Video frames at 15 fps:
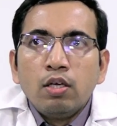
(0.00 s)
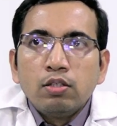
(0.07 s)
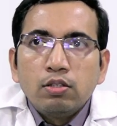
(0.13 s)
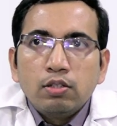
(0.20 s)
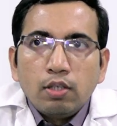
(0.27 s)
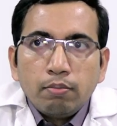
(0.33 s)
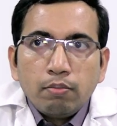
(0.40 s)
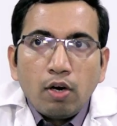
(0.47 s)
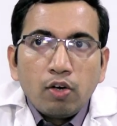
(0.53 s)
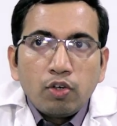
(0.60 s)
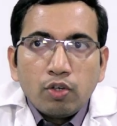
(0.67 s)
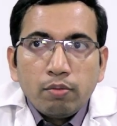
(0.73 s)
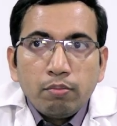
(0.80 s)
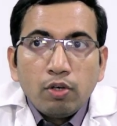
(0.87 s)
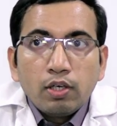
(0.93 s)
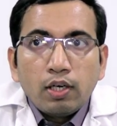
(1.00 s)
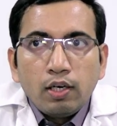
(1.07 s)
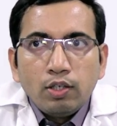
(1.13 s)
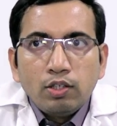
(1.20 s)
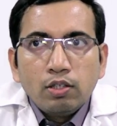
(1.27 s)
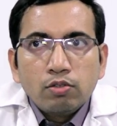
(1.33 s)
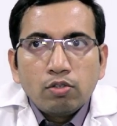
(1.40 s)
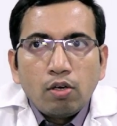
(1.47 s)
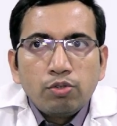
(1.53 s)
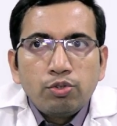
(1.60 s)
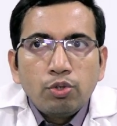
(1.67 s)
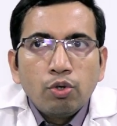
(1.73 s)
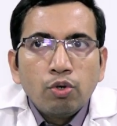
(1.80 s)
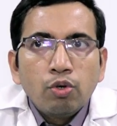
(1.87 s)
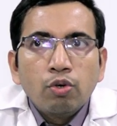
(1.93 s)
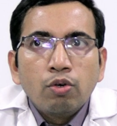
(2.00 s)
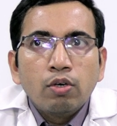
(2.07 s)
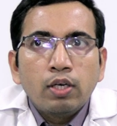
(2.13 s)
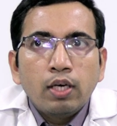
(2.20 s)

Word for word: Some autoimmune conditions also